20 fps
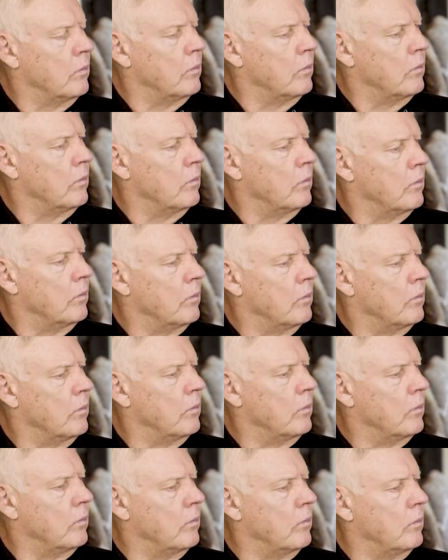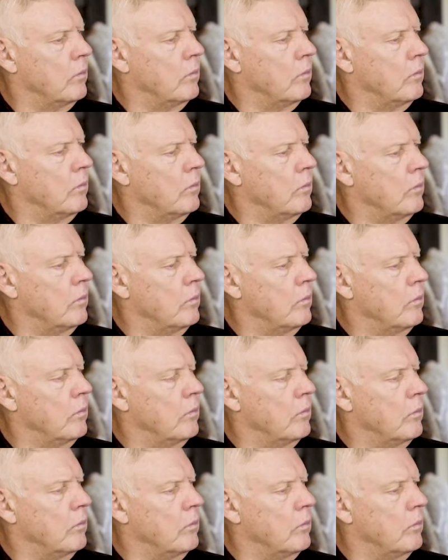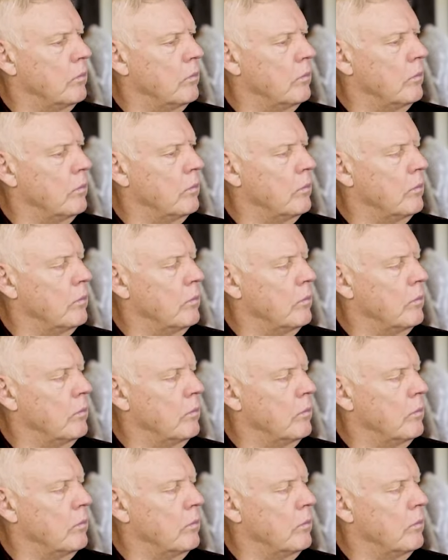This person isn't speaking.